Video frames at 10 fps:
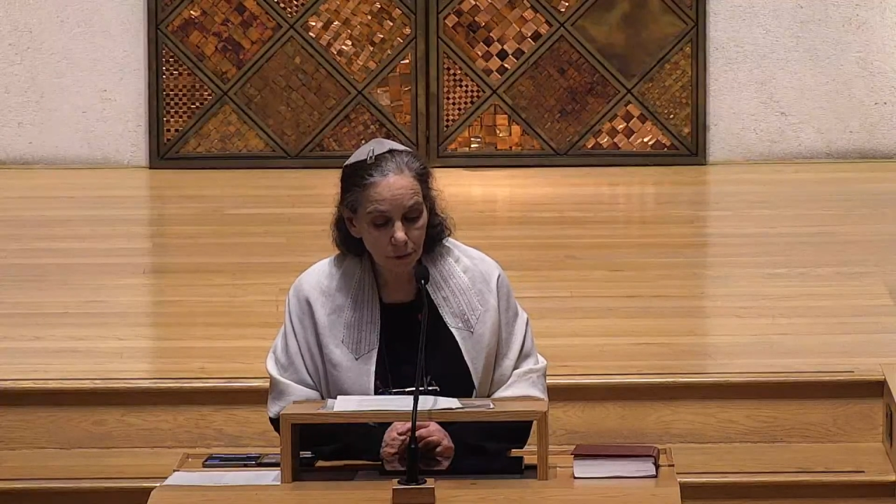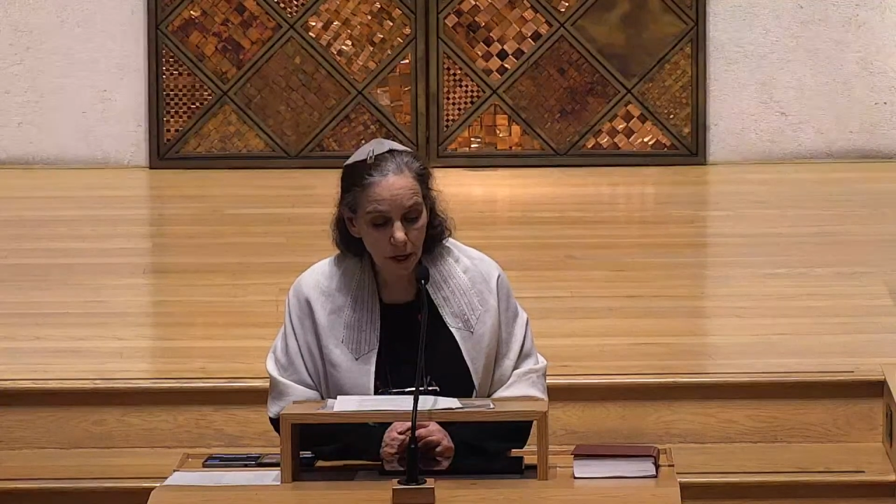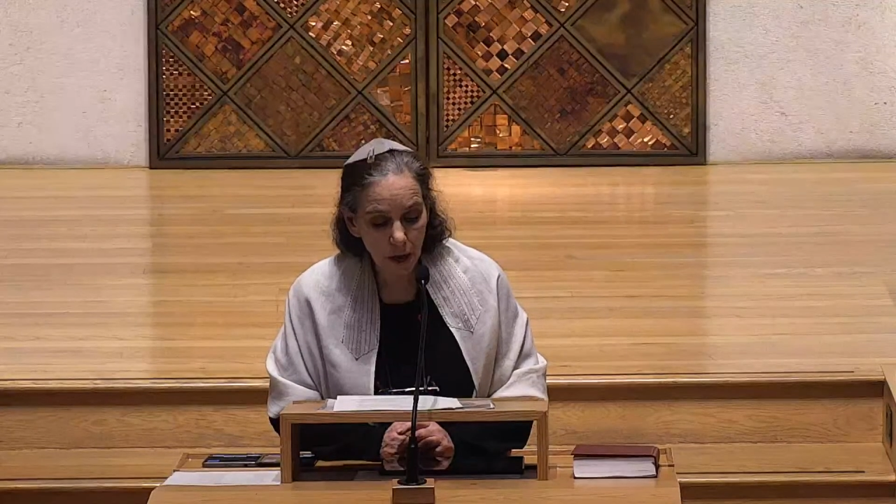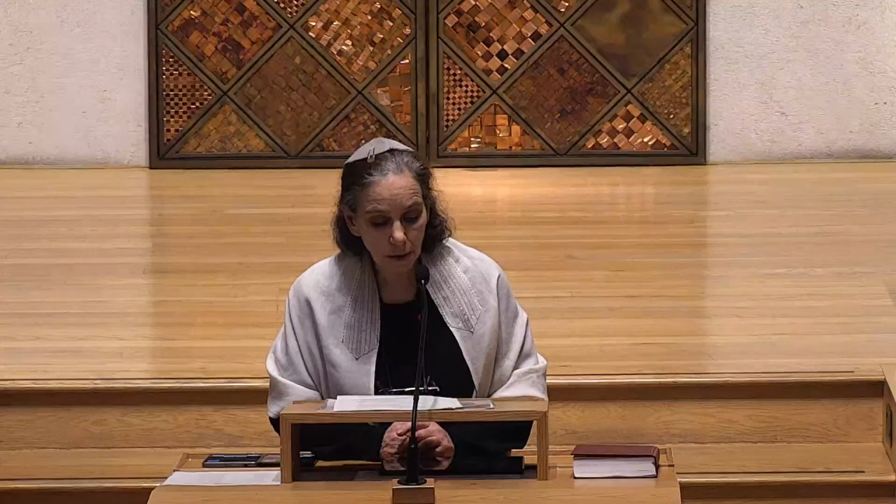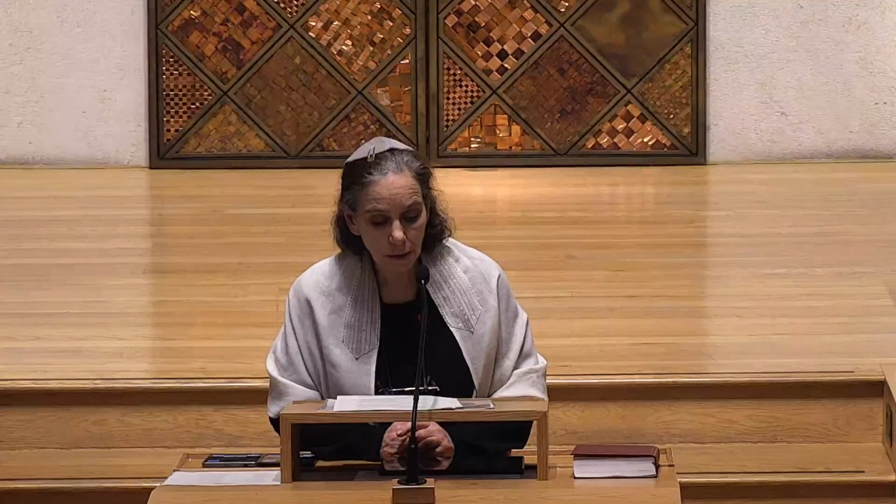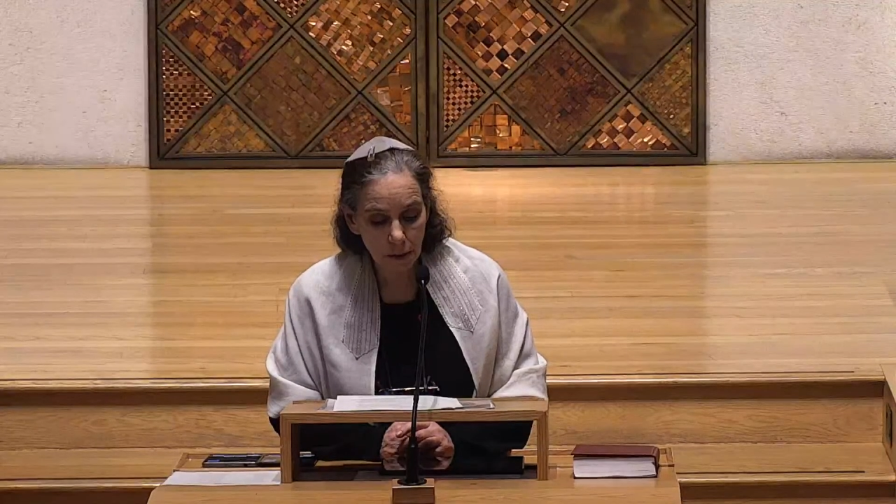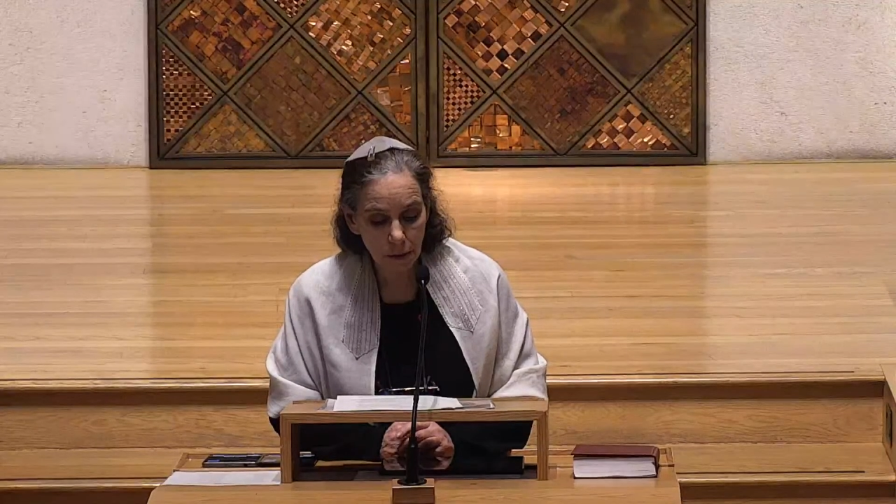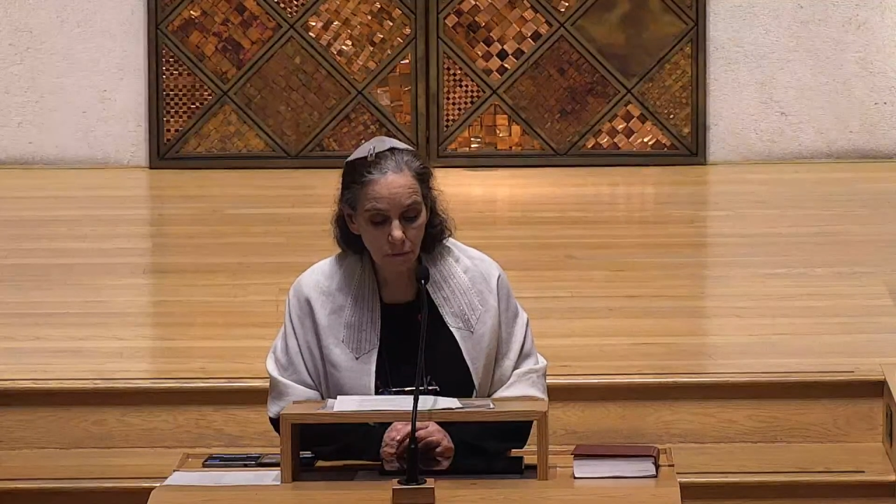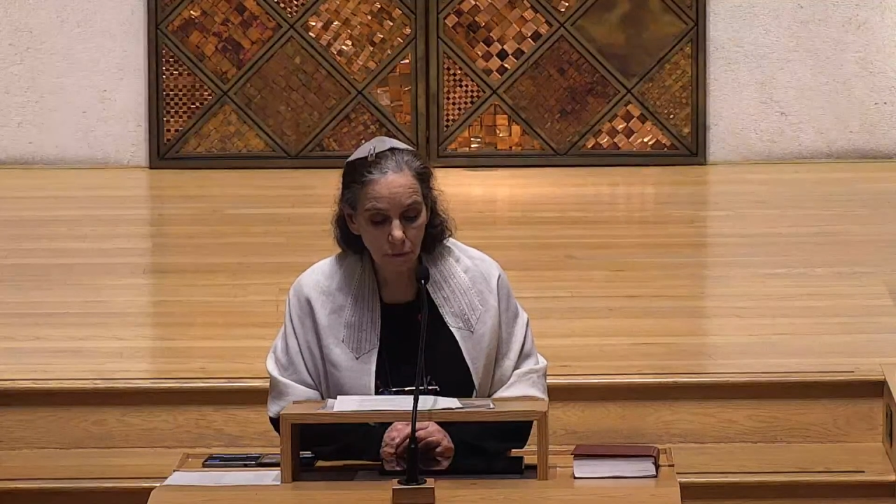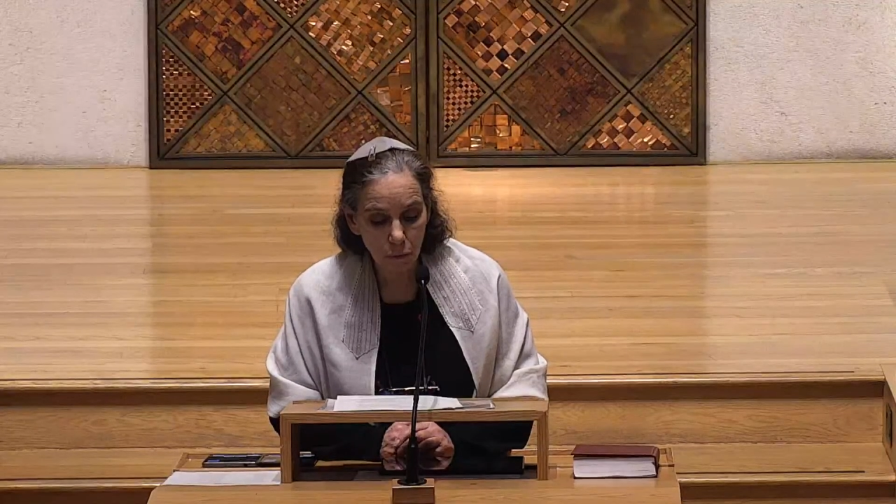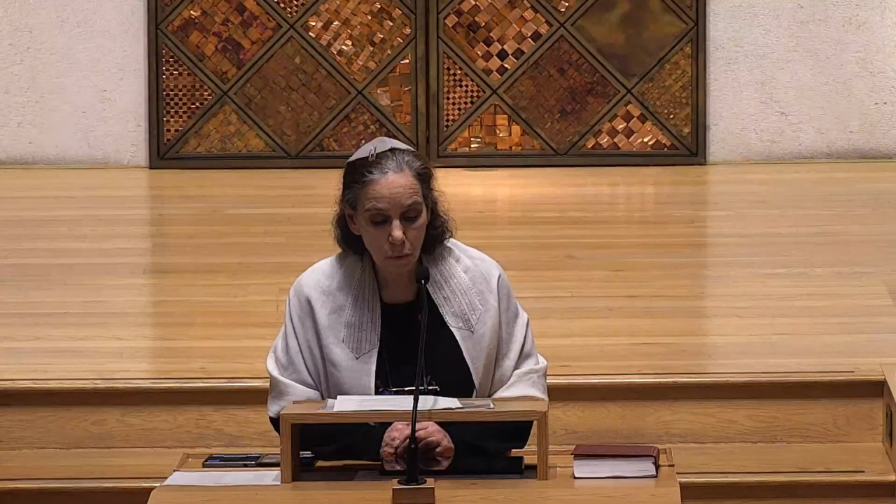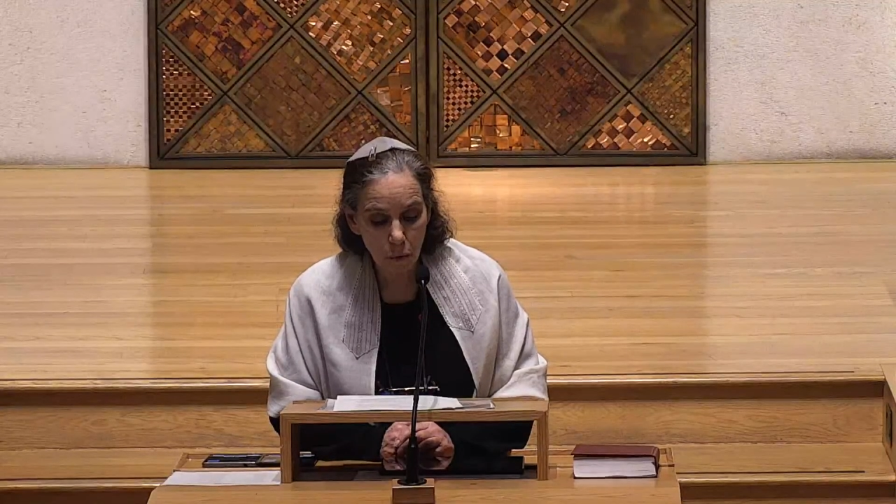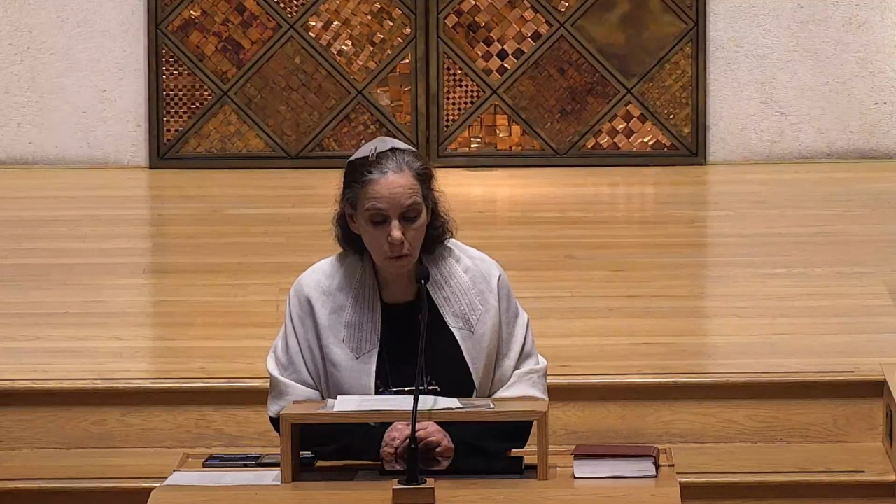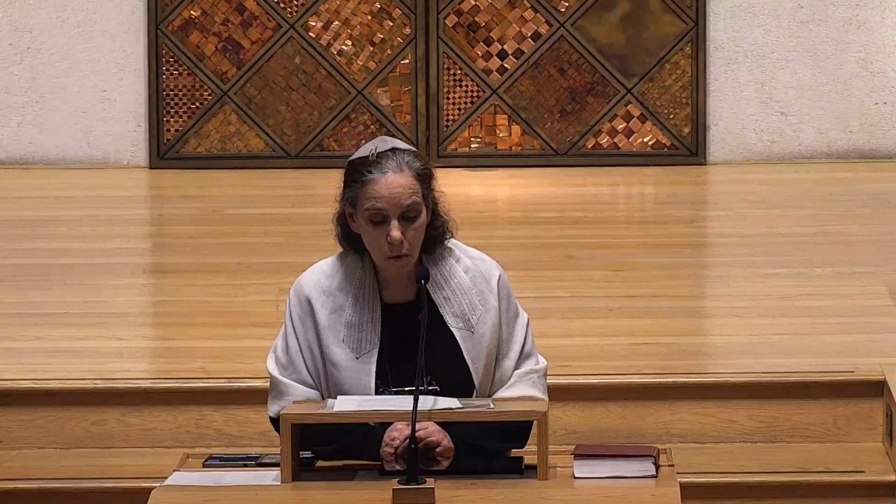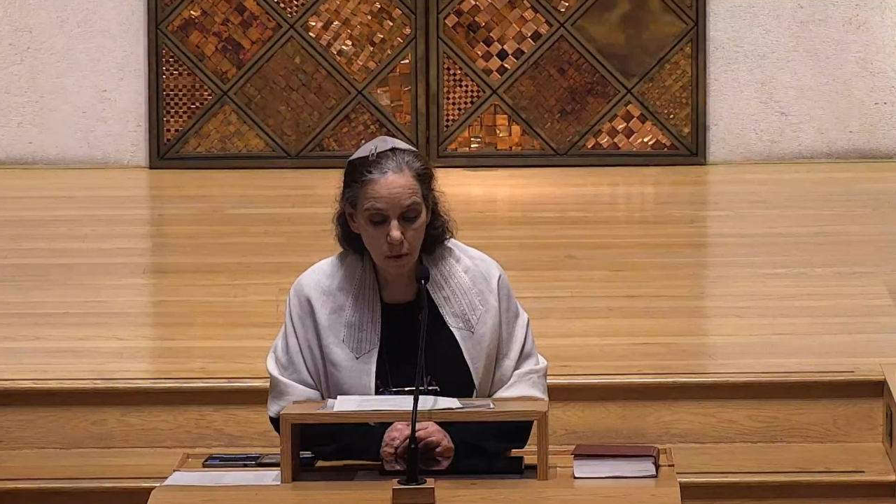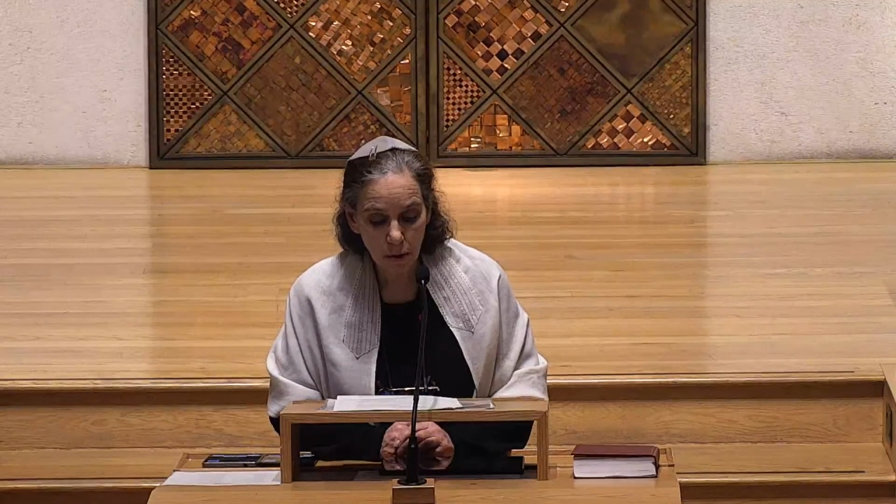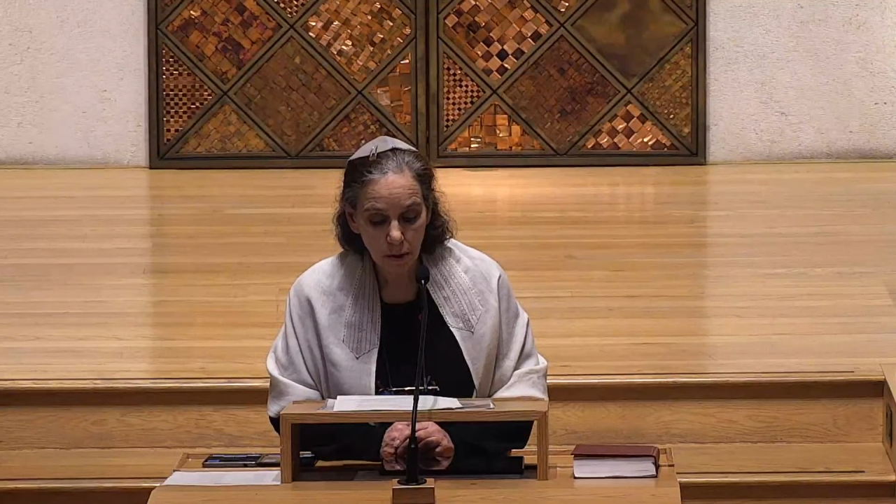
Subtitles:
darkness of a war